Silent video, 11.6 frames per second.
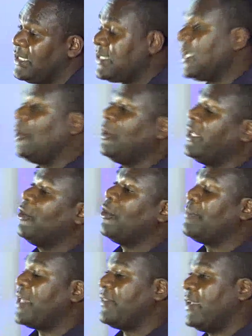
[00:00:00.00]
is the only
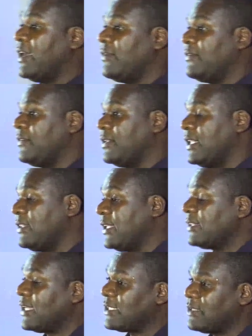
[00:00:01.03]
hope that they have. They
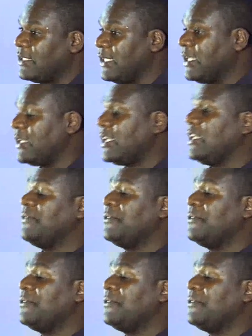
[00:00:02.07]
think that nikienda